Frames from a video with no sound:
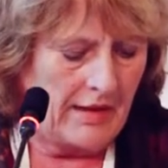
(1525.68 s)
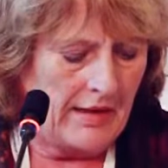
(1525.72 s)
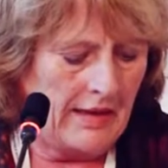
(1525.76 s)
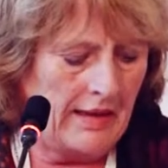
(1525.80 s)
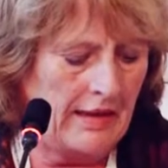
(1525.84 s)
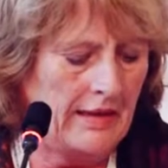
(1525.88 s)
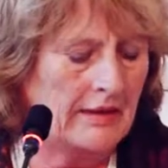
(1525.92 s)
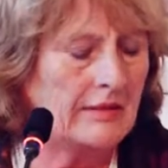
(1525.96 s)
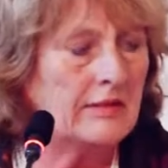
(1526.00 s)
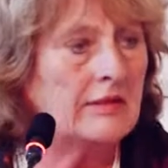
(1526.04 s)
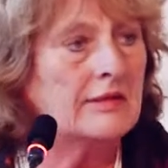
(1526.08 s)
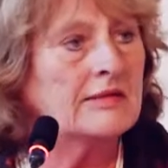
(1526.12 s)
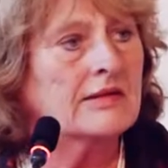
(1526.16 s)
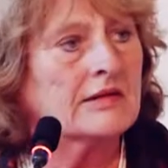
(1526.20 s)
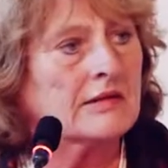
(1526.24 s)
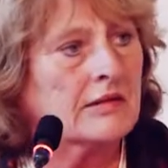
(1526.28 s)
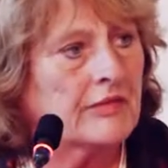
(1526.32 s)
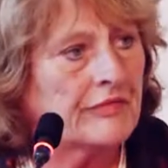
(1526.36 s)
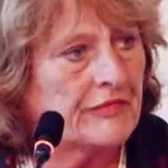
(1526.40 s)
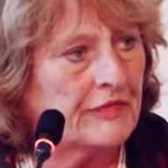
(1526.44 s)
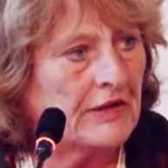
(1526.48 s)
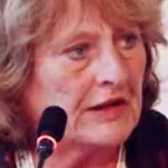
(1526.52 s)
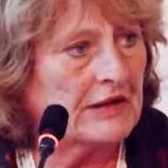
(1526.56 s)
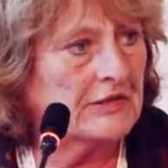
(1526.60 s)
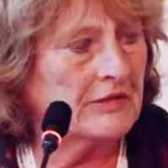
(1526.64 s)
And their
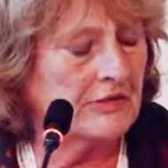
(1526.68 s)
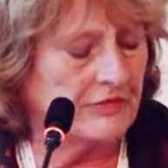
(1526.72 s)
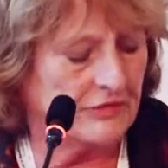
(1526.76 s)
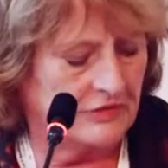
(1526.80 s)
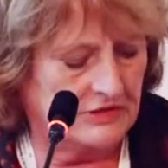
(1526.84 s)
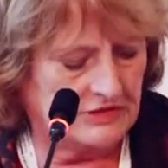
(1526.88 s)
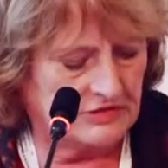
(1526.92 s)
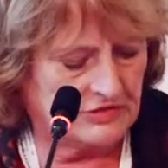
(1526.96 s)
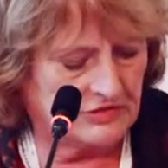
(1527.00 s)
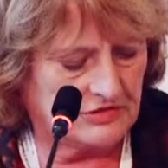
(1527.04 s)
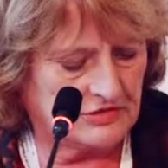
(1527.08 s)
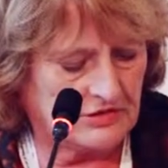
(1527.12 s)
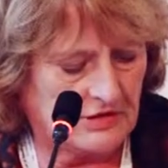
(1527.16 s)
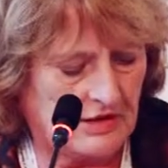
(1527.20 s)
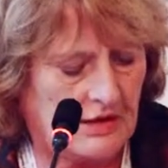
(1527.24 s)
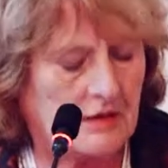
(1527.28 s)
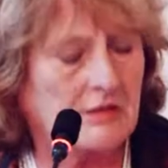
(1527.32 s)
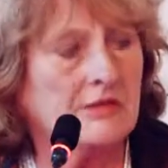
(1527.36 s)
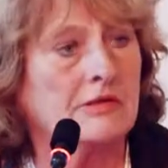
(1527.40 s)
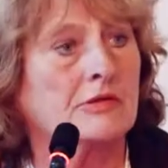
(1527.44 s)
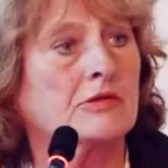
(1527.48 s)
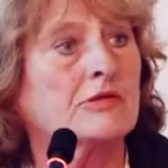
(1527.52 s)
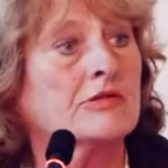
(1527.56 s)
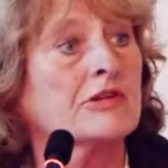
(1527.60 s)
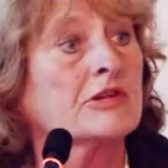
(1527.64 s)
effectiveness
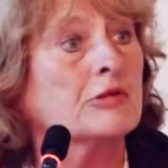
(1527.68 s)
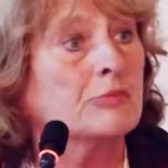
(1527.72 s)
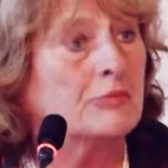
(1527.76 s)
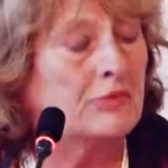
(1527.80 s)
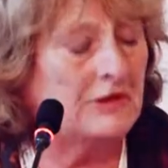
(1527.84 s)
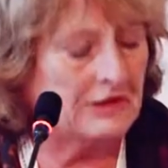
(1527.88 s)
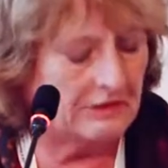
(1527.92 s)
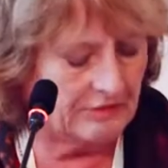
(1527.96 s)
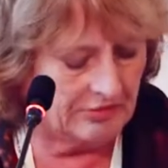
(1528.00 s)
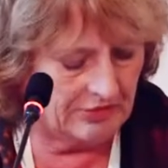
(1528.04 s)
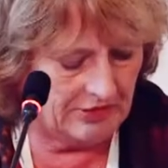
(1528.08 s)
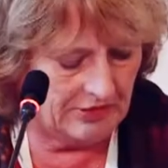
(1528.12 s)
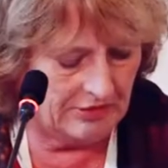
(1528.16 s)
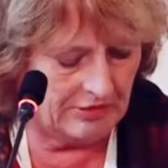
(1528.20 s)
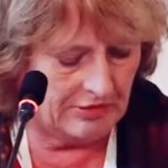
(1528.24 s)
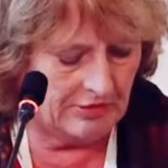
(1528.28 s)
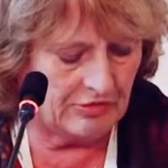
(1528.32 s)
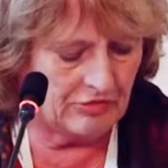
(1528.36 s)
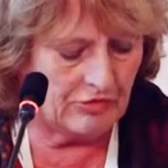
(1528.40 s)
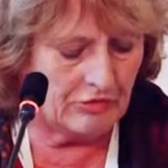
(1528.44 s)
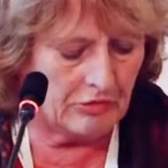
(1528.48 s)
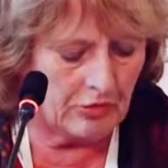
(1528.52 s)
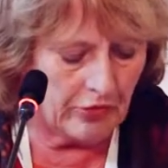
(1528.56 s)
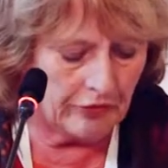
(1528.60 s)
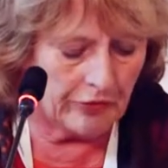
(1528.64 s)
and their credibility
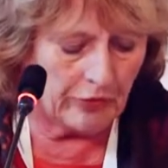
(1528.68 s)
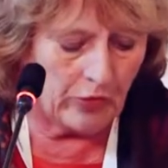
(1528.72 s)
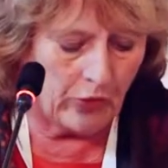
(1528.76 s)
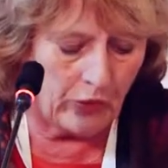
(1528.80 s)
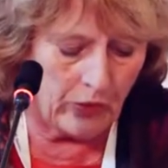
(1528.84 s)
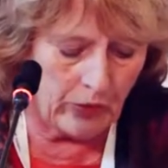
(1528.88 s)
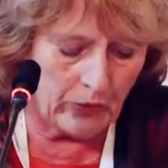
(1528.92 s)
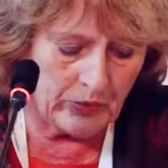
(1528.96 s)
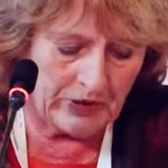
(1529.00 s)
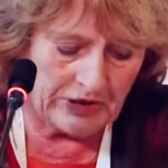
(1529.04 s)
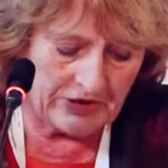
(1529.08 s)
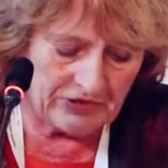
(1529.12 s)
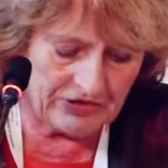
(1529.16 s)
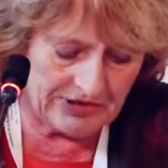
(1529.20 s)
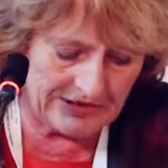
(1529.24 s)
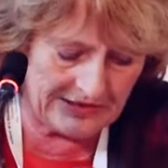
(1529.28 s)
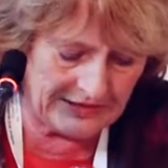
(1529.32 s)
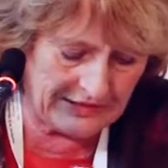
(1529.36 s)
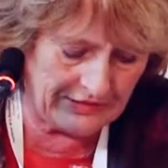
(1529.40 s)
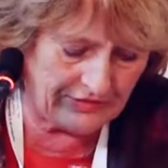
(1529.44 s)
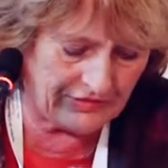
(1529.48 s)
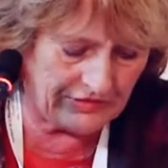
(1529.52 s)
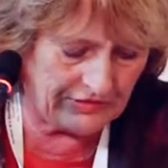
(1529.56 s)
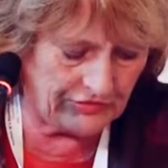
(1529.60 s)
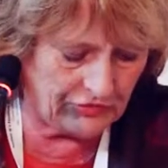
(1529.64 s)
is not always
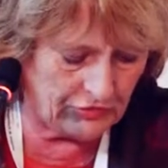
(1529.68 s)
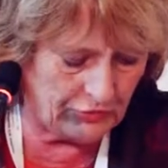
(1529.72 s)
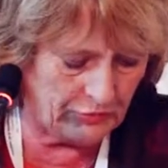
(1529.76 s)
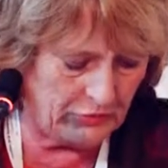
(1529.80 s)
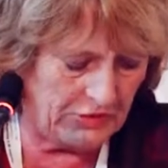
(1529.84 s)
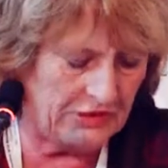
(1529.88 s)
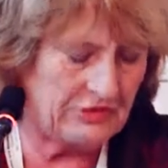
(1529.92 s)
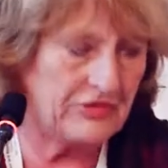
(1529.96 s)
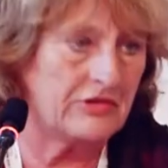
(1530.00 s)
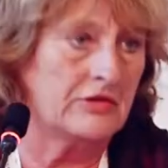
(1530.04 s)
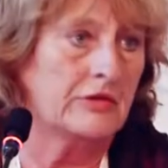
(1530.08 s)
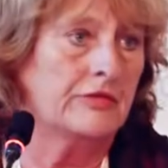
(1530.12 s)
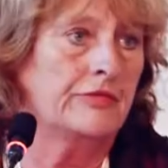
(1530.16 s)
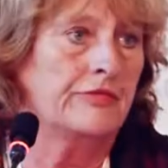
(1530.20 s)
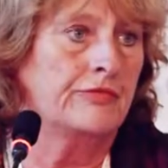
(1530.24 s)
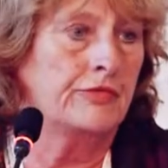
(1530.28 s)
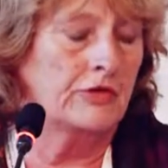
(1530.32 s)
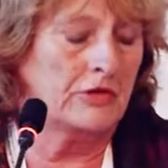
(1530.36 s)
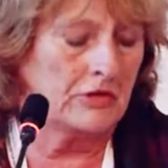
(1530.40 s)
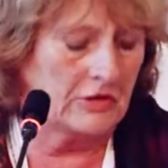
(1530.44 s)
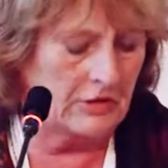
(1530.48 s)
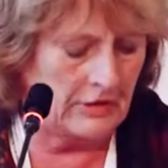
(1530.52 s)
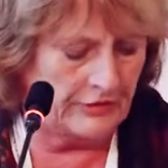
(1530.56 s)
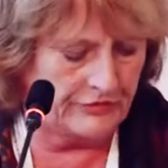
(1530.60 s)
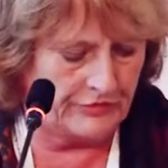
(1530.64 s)
easy to measure
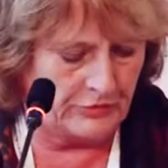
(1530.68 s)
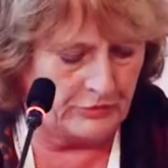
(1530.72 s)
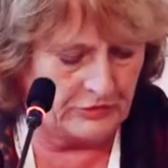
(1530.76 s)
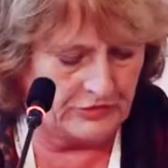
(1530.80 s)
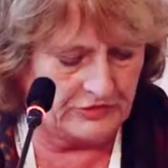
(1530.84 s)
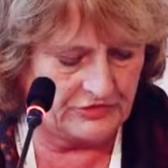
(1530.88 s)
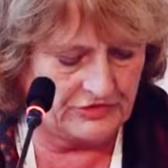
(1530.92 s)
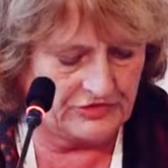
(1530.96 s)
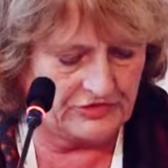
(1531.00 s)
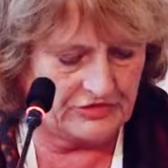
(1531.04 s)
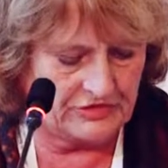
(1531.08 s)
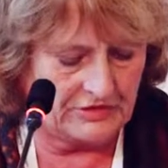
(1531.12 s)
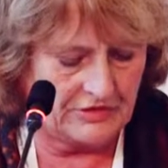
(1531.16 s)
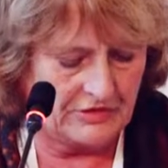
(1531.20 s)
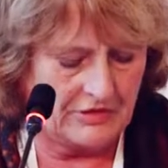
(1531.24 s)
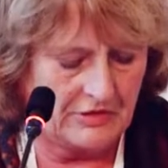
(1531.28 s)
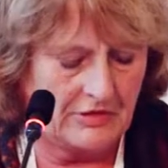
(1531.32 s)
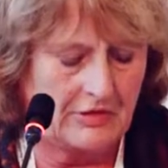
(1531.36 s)
for the governments.